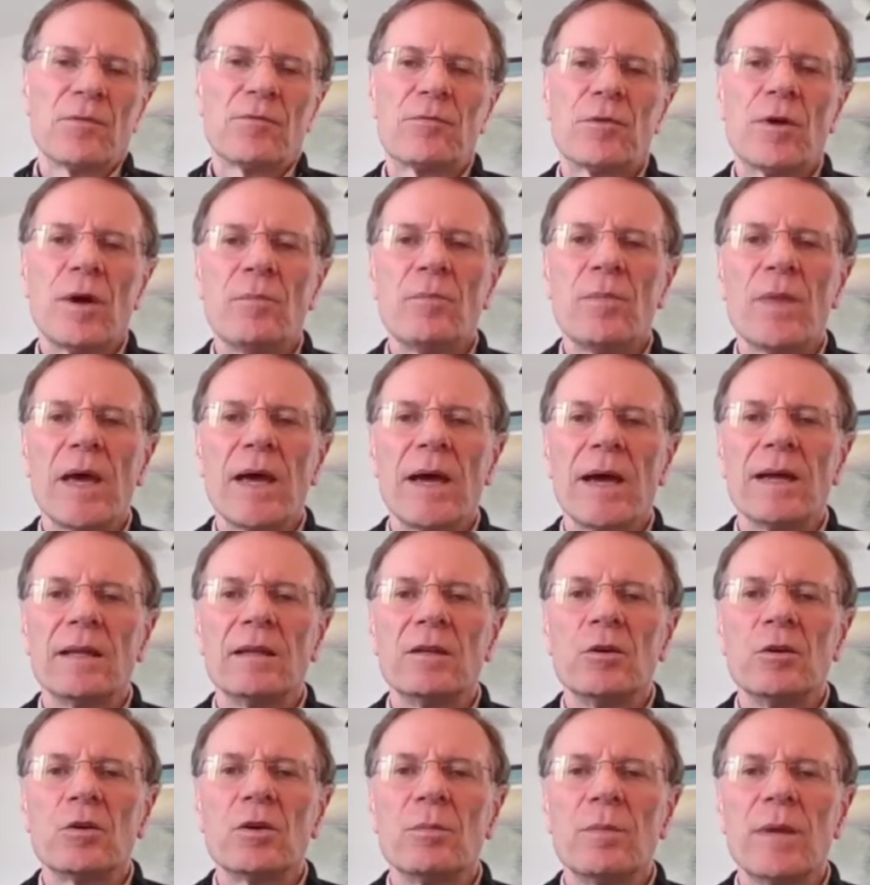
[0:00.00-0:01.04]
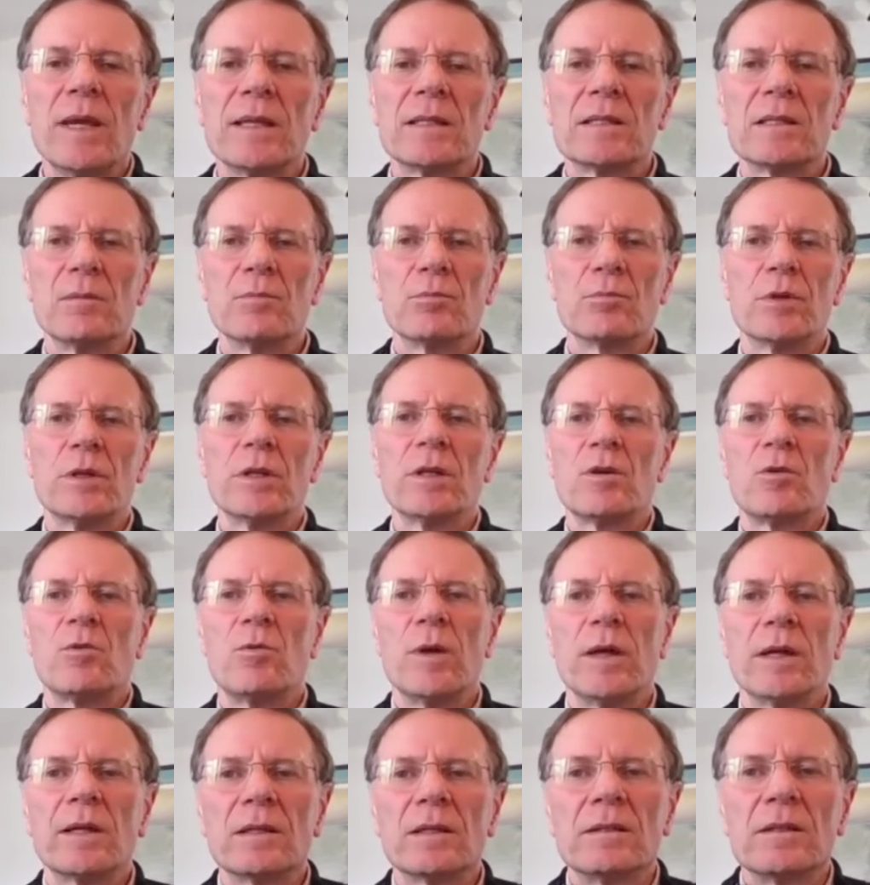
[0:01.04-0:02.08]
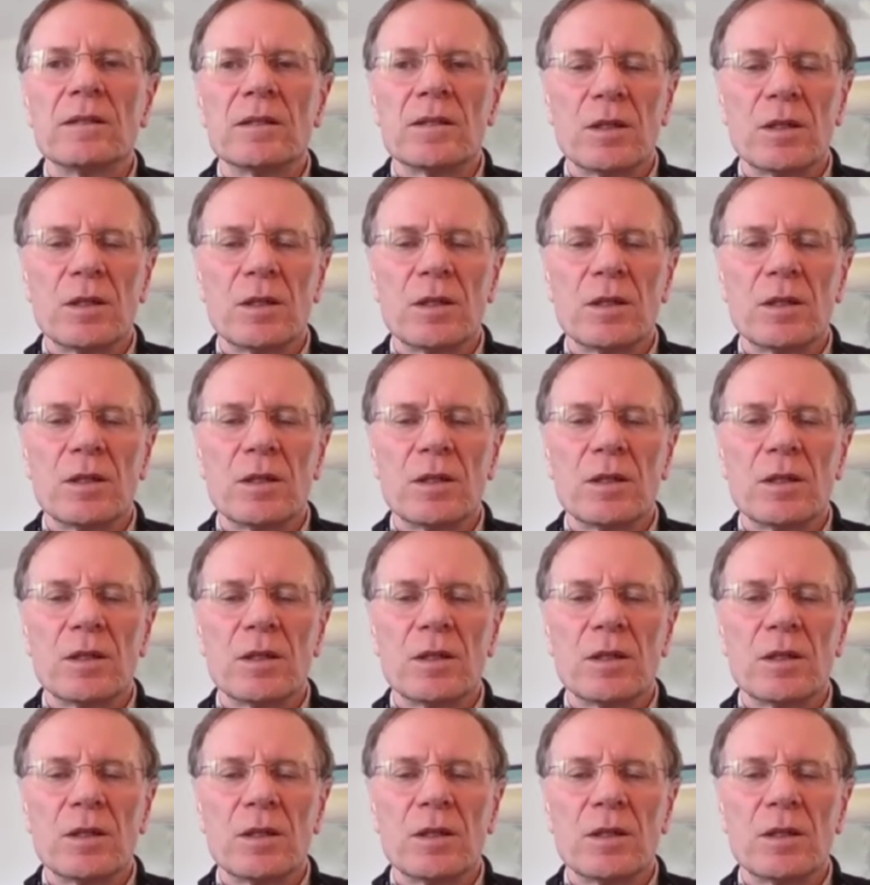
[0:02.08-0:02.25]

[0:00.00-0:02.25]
From that, you can make some pretty quick